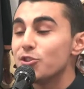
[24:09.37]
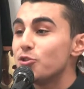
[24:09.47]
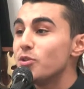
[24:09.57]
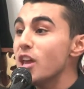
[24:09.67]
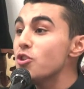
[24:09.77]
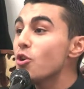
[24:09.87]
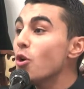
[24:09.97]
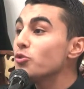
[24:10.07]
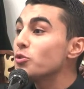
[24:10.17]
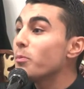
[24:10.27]
Today you
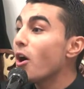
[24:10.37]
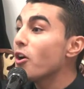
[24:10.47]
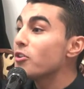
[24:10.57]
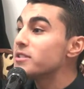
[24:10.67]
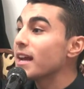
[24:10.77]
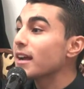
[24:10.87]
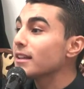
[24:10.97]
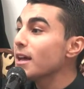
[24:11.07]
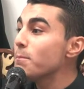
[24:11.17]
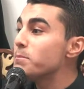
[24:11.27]
go to bars and
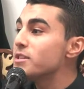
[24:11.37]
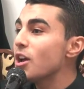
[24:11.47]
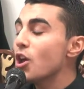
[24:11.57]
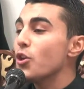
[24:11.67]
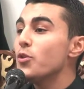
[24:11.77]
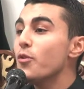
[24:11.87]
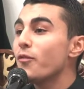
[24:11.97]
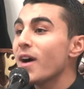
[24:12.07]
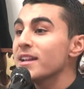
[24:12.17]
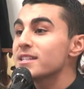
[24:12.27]
clubs, you
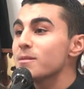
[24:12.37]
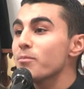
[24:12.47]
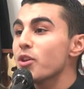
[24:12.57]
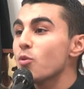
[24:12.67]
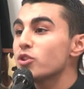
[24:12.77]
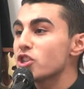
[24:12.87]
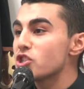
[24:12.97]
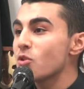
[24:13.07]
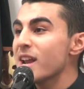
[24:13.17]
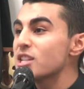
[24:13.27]
find something which
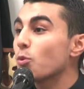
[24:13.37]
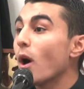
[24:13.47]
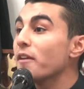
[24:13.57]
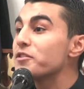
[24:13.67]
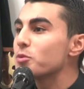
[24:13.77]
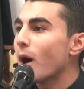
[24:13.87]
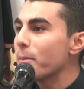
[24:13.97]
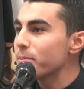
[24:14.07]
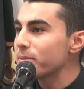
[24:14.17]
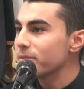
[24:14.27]
is known as wife swap.